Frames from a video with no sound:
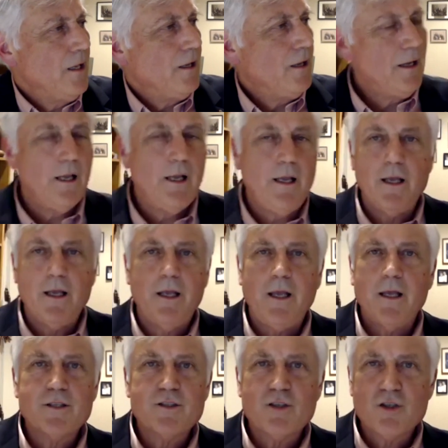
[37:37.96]

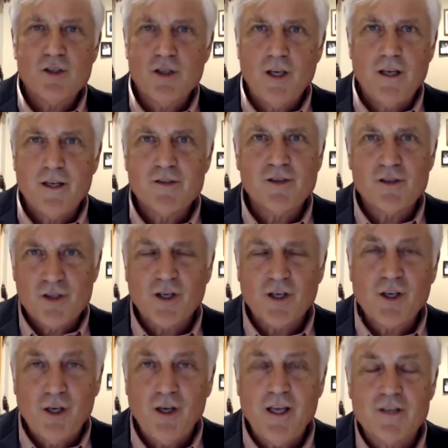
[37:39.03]
it's
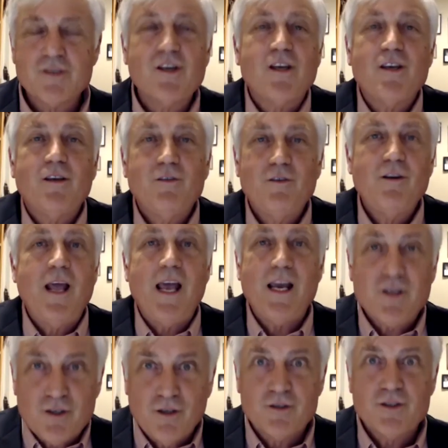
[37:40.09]
a
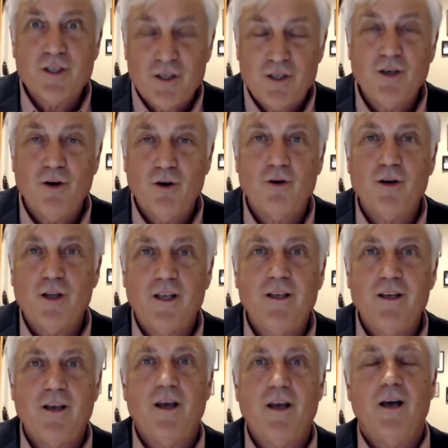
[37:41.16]
national
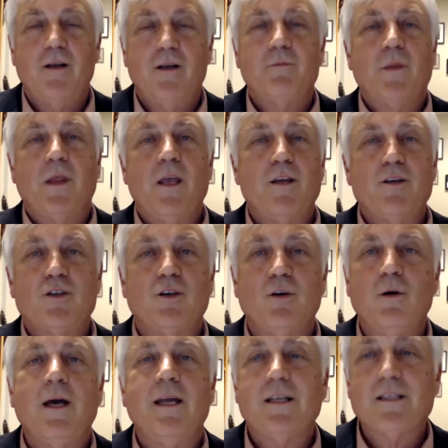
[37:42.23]
security
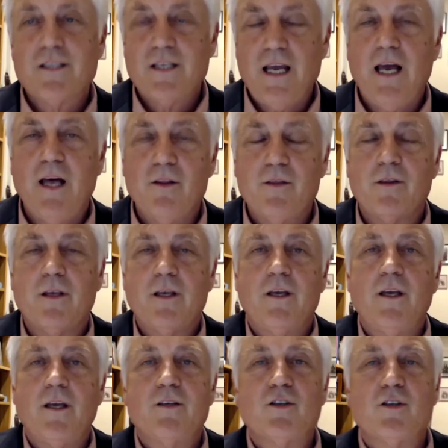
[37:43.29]
issue and it's a health
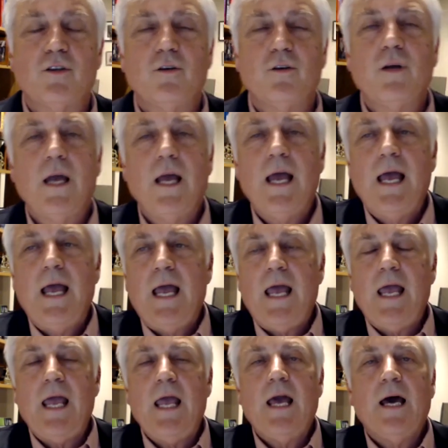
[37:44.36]
issue.
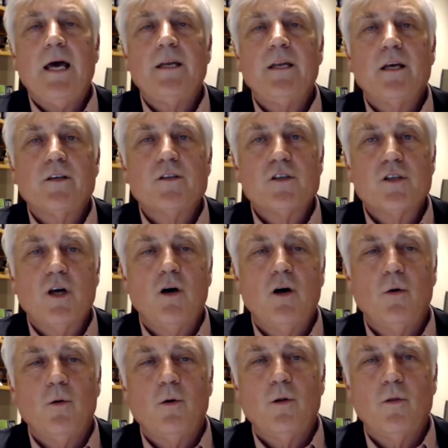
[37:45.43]
And
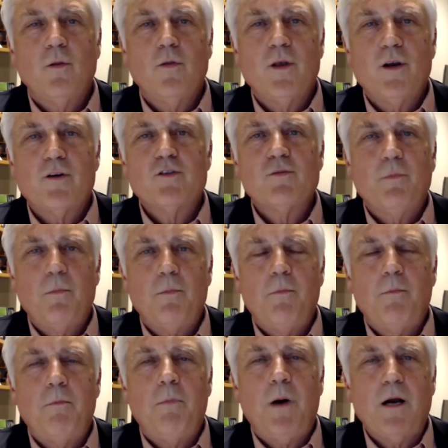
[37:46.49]
so there's
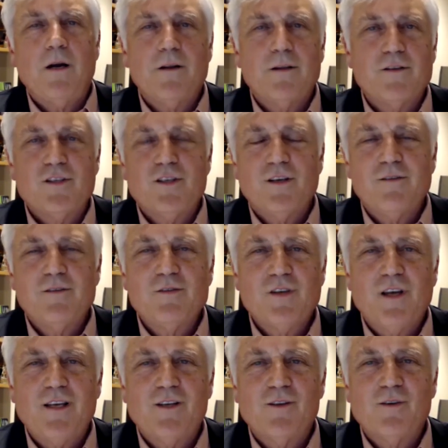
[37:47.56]
part of the
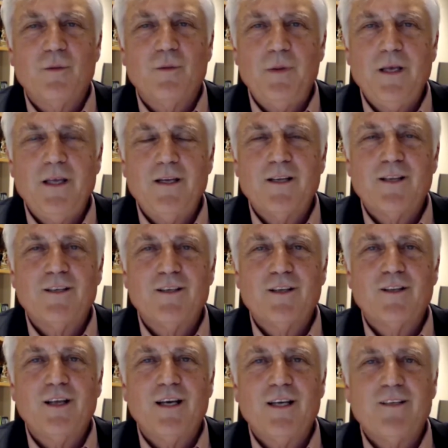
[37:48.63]
cycle of panic and
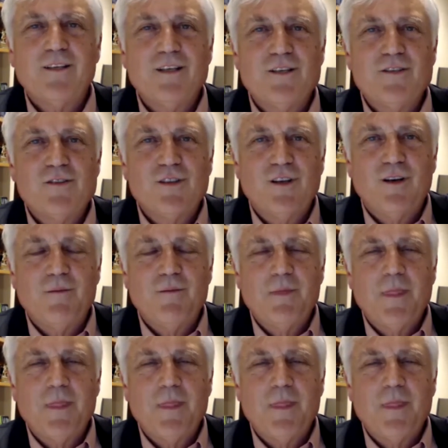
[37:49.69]
neglect is there.